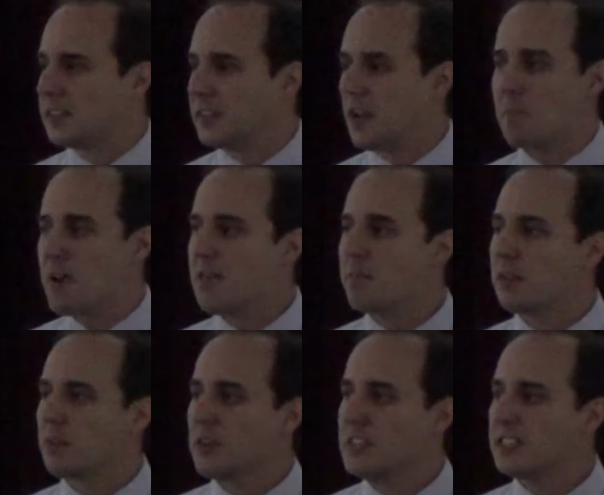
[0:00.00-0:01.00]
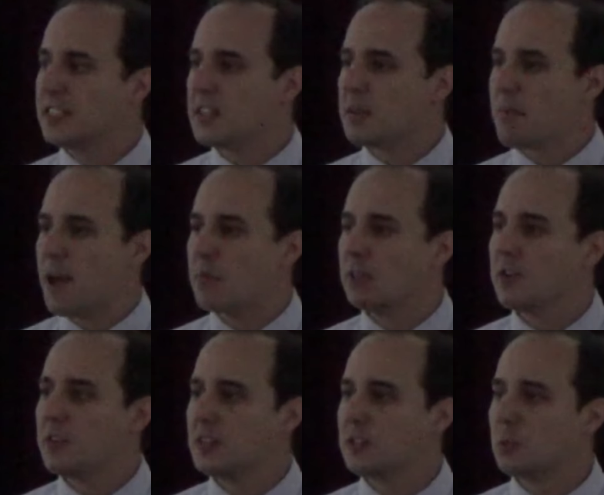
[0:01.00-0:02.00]
there may have been reason that the
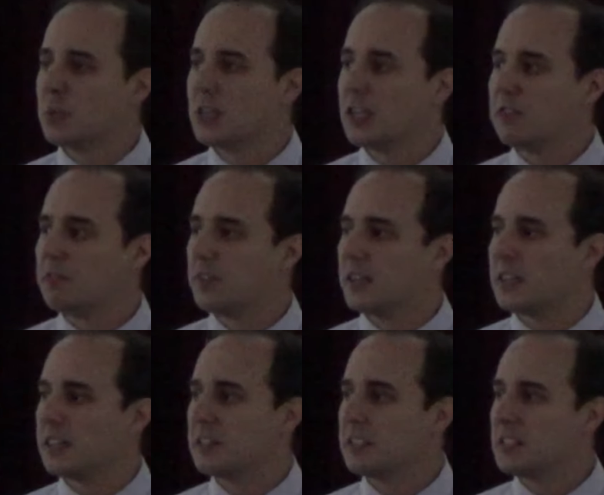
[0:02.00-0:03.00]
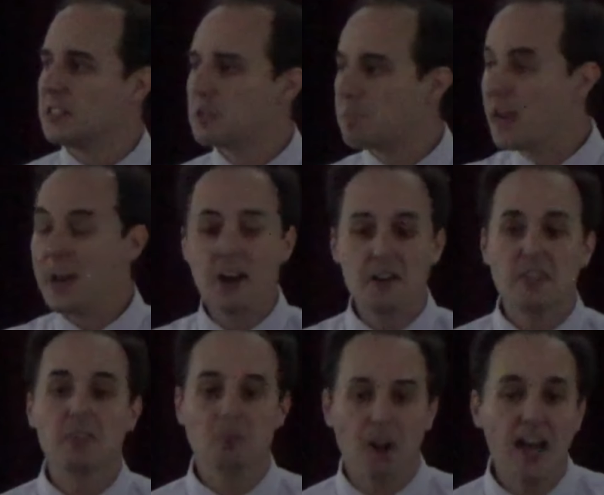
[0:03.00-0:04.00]
Babylonians would have uh, spared
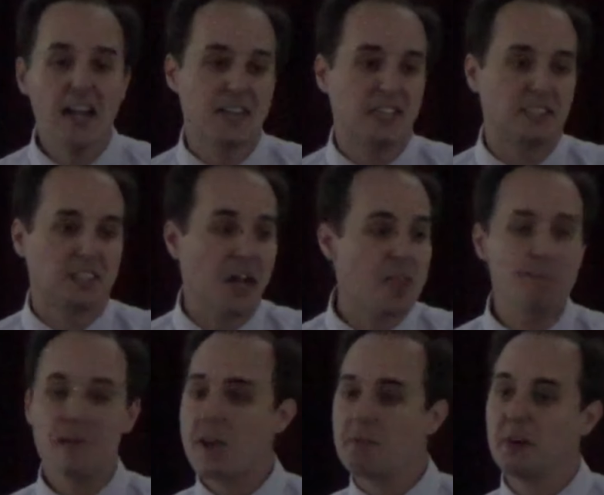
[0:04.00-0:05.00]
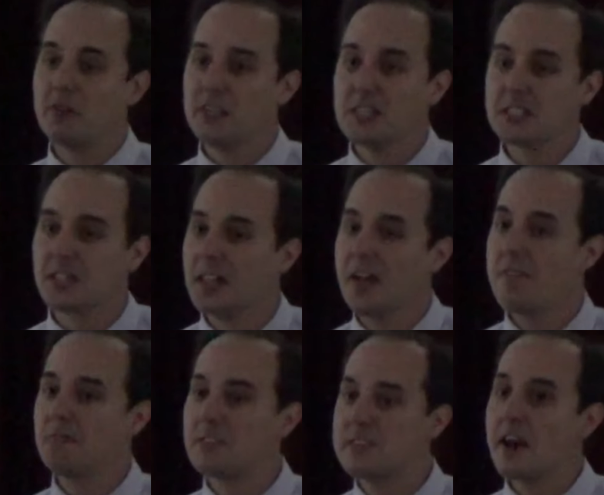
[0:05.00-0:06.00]
the writings. The Babylonians
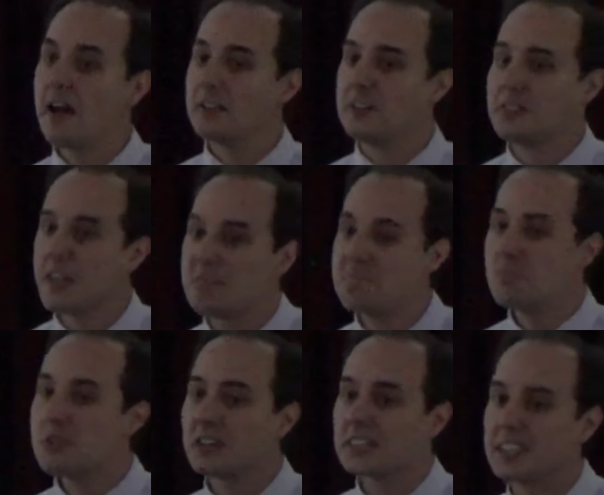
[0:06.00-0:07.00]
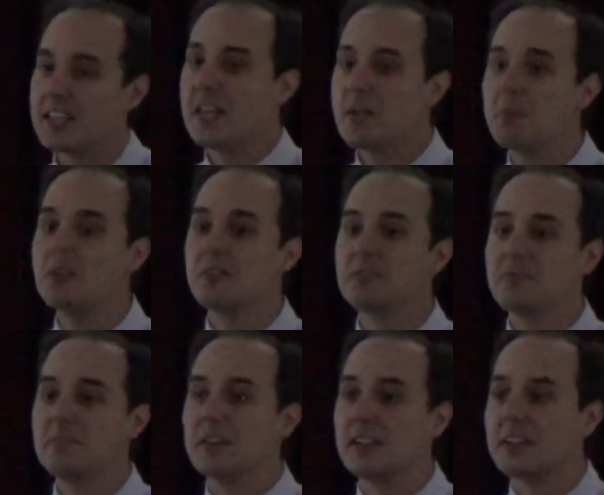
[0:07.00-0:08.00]
loved knowledge and books, and they would
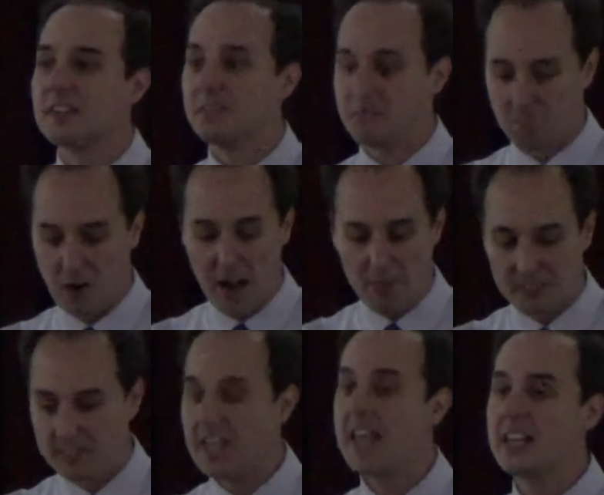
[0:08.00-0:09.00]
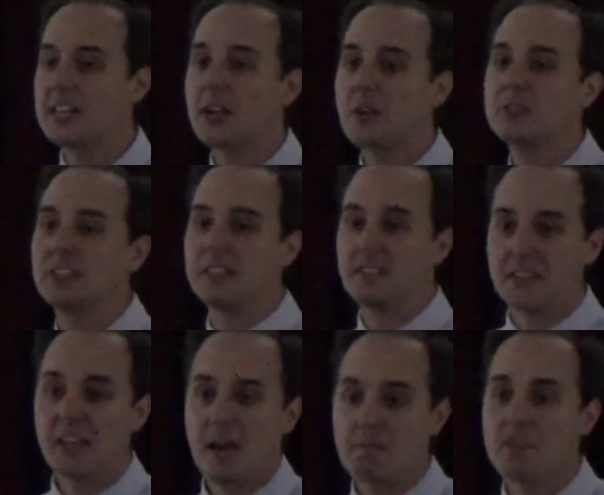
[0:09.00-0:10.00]
have uh, perhaps taken those and
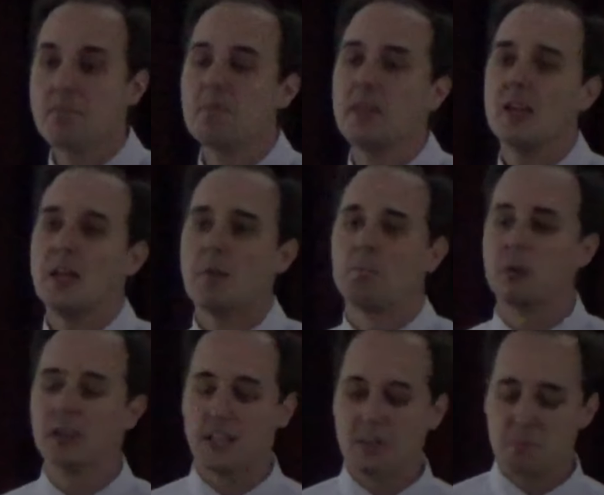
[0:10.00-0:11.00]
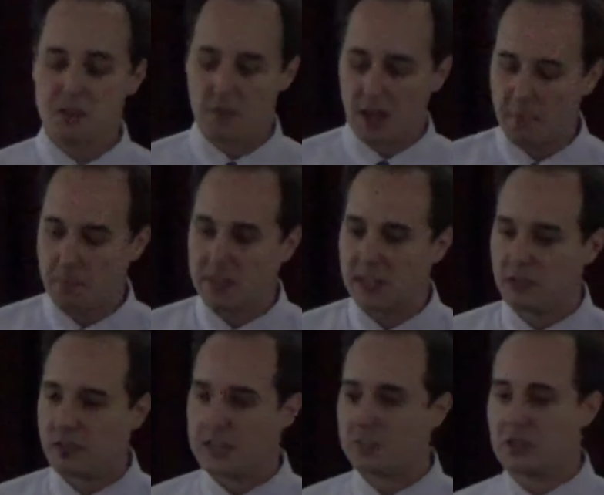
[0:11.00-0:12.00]
kept them, put them up in their
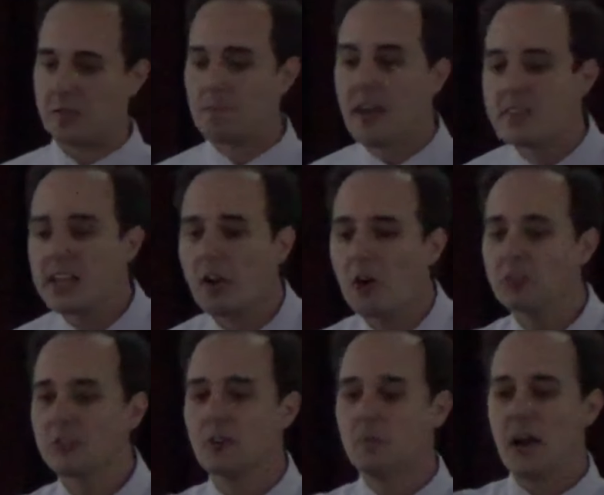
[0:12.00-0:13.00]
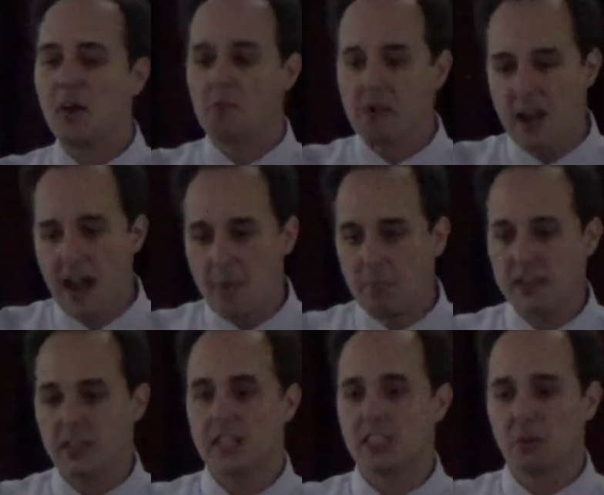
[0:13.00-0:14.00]
treasury. Think also about what
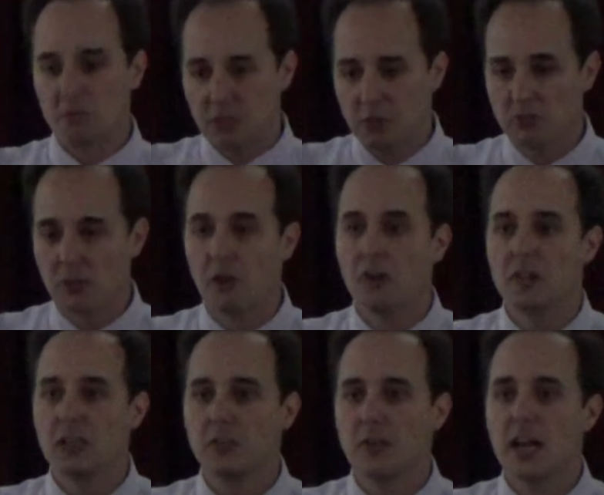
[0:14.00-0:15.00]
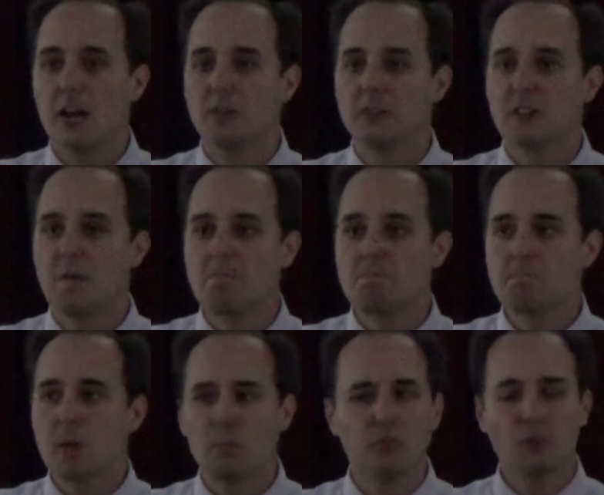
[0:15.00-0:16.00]
happened in some of those earlier rounds
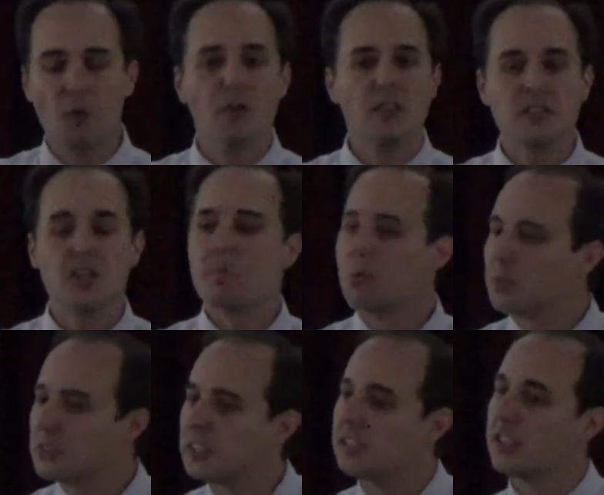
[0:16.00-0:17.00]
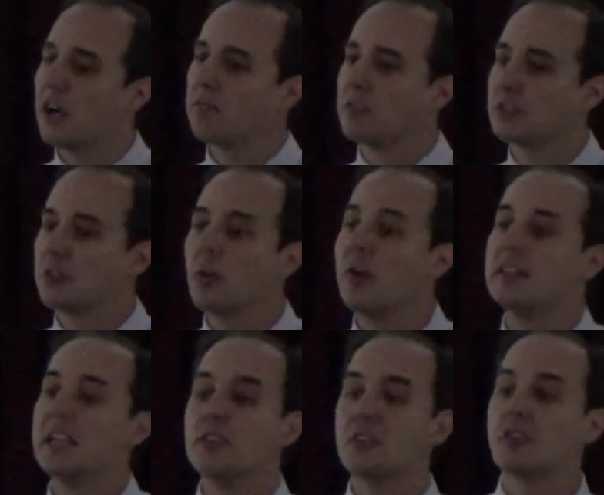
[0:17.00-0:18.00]
before the temple was itself destroyed,
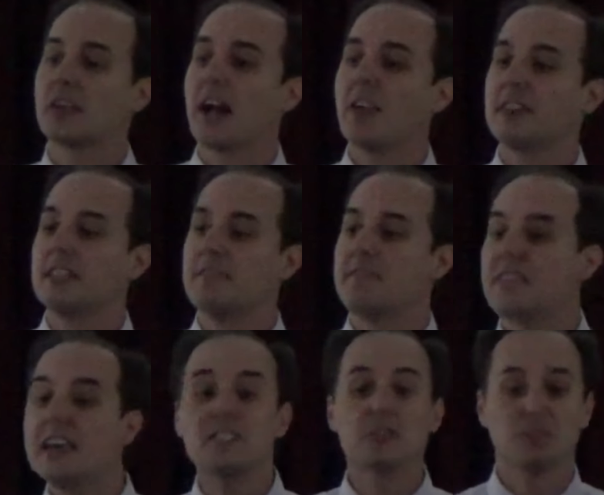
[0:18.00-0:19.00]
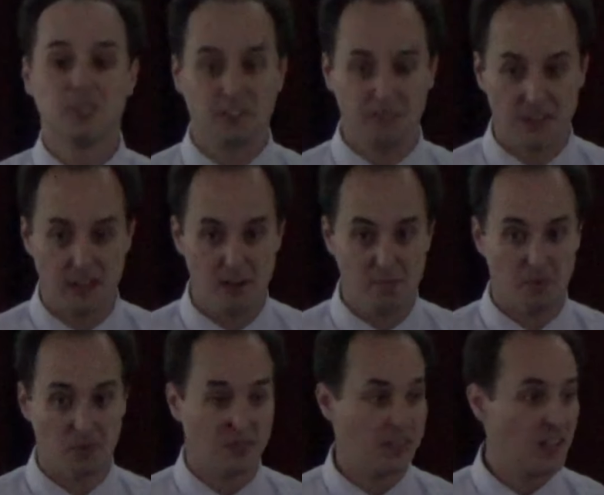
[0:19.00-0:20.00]
they took out the vessels of the
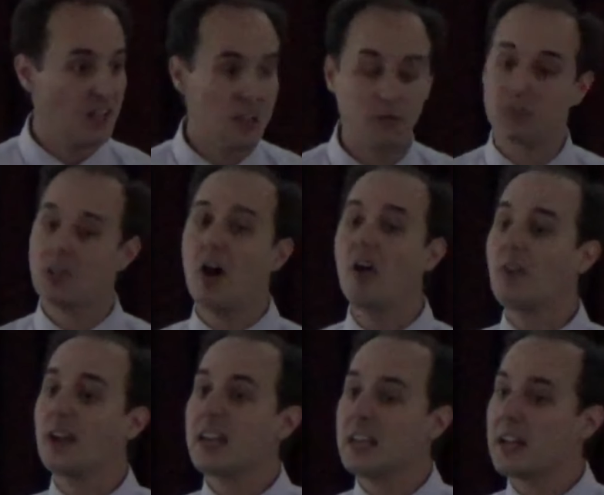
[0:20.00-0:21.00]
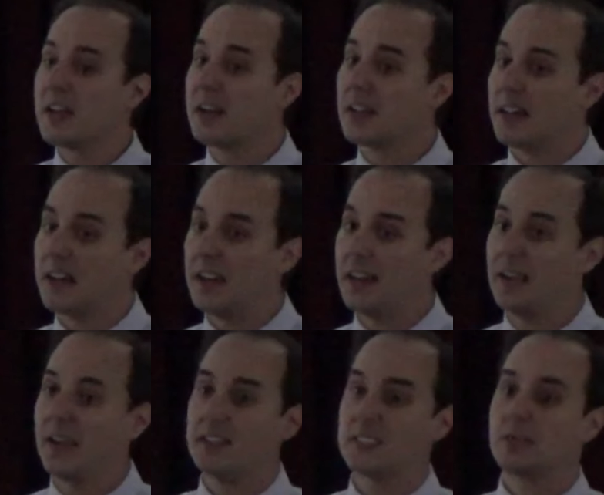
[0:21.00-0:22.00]
temple. There was already a, a
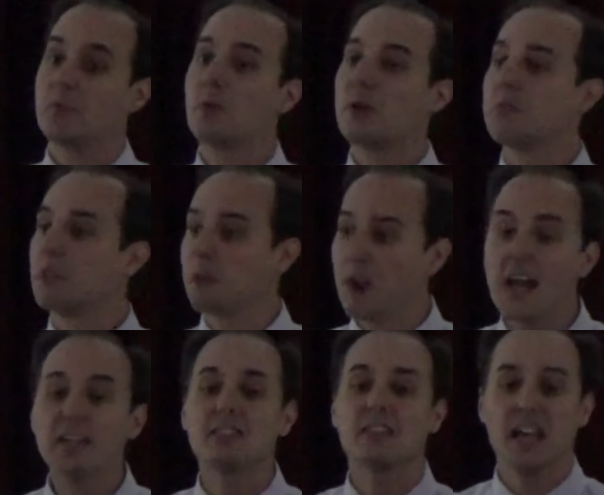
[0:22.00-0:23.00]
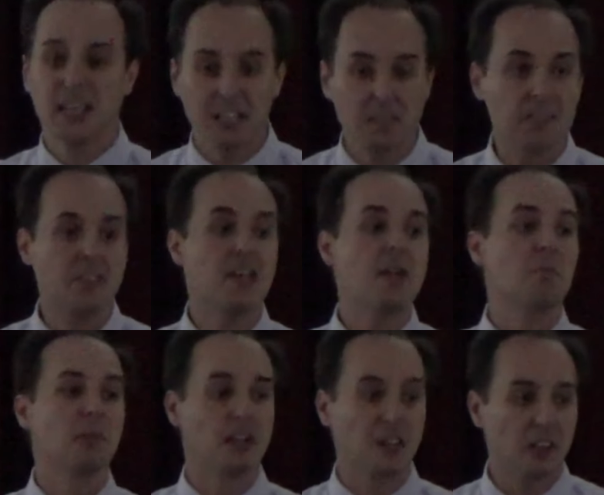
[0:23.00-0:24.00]
somewhat of a ransacking of the
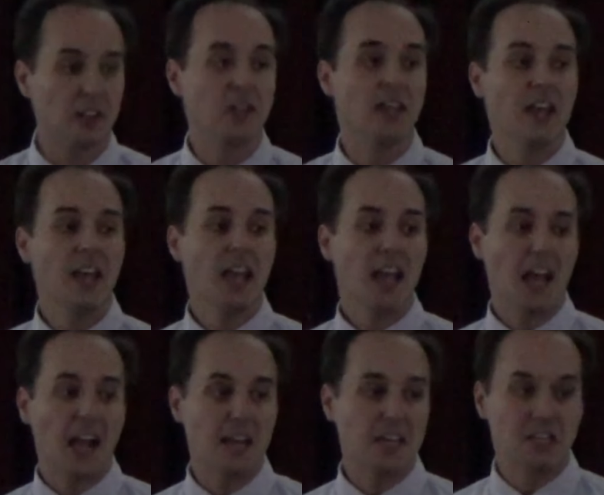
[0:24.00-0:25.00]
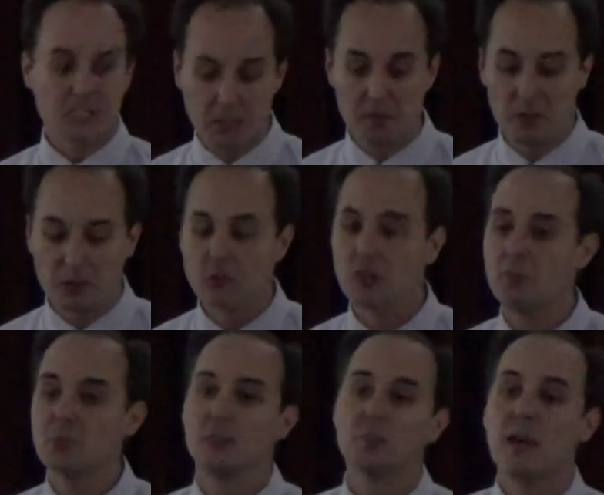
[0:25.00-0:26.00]
temple, and, a, and uh, some of those
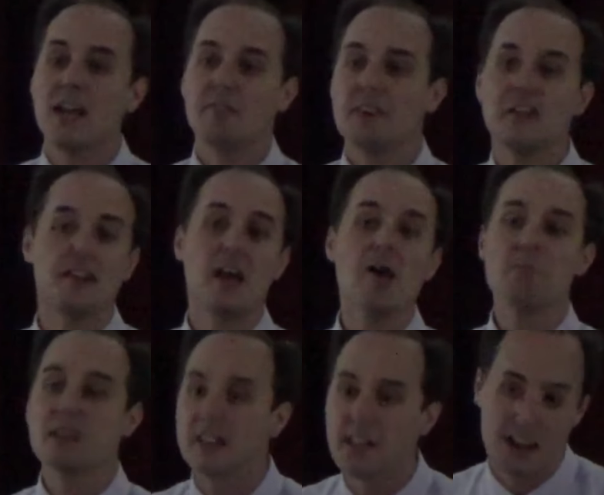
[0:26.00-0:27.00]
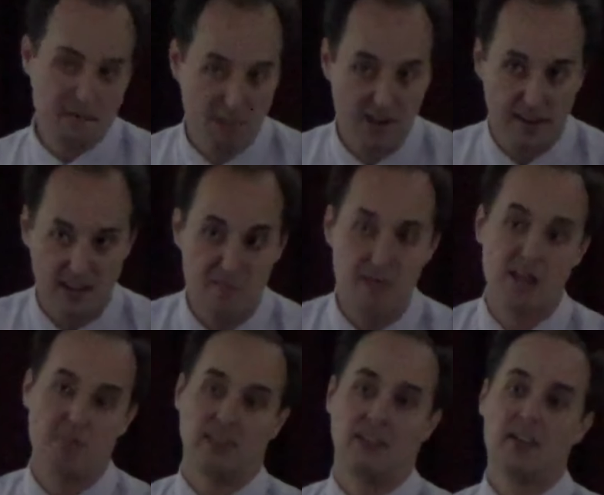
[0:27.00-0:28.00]
scriptures may have ended up in a library in
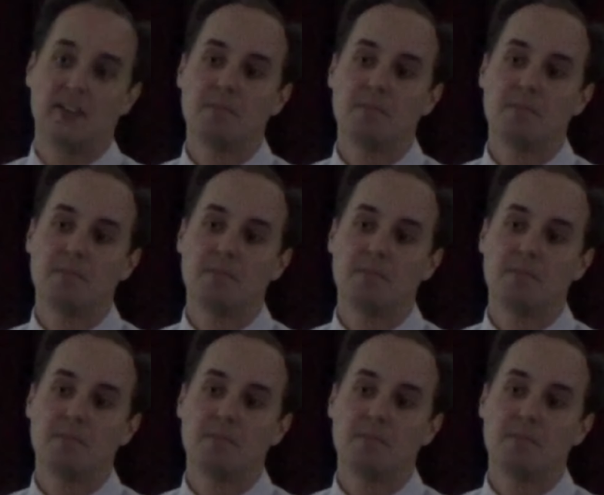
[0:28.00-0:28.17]
Babylon.